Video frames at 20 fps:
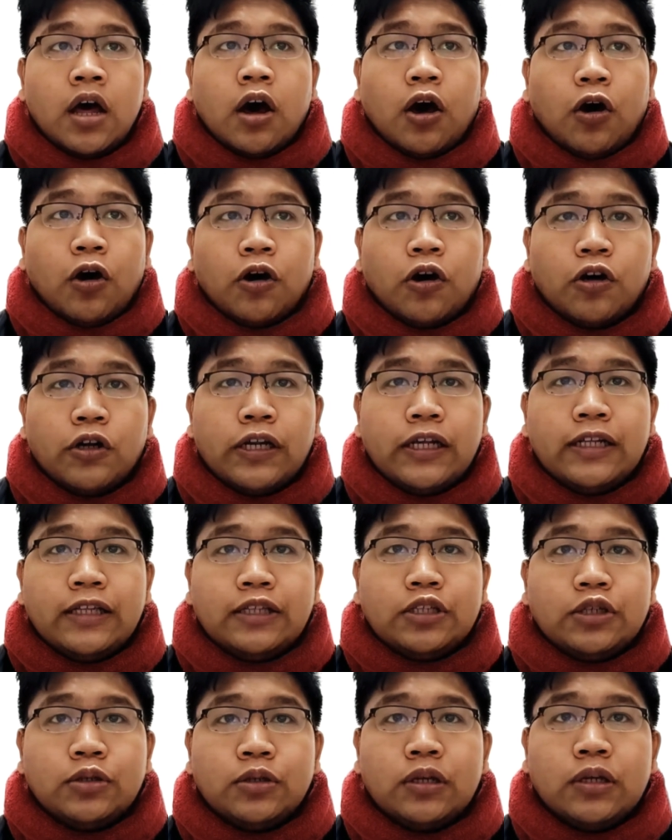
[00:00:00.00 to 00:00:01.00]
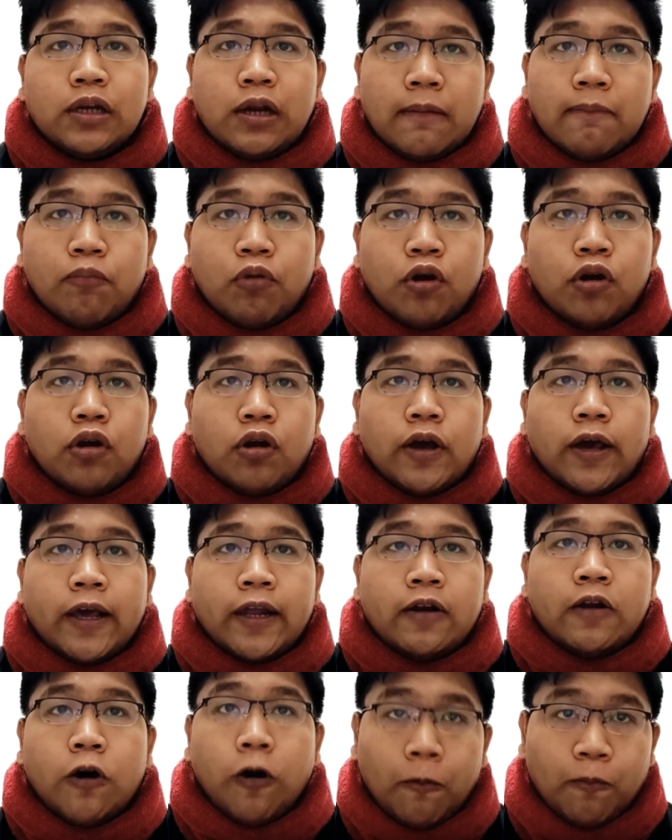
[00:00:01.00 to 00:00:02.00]
according to the report
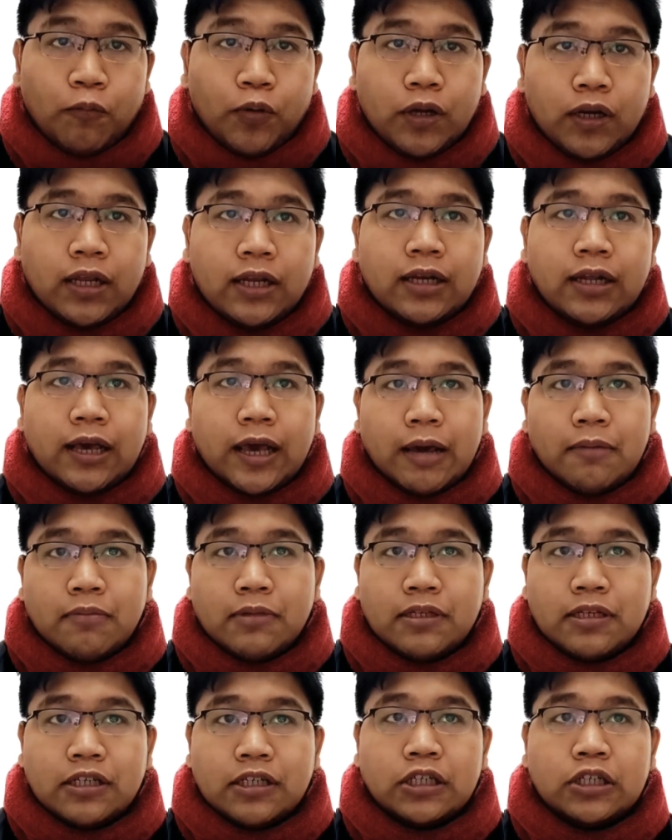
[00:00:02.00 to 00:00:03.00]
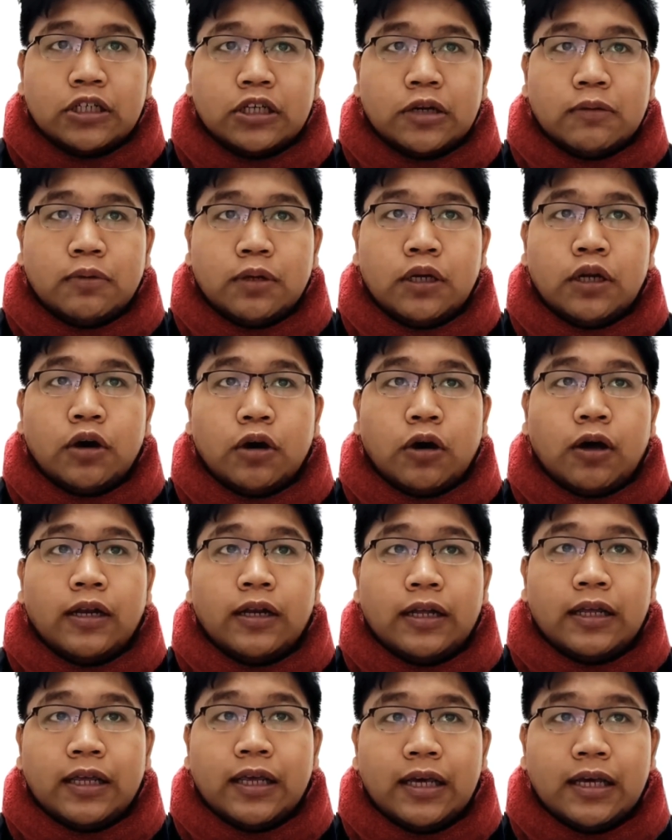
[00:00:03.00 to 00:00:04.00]
and opinion the Administrative Tribunal on the
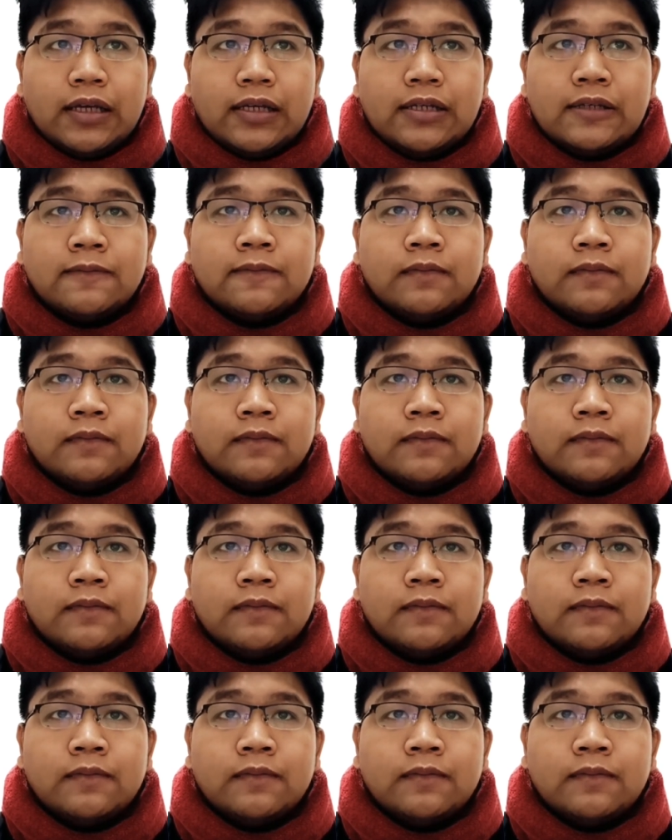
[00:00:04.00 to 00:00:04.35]
year's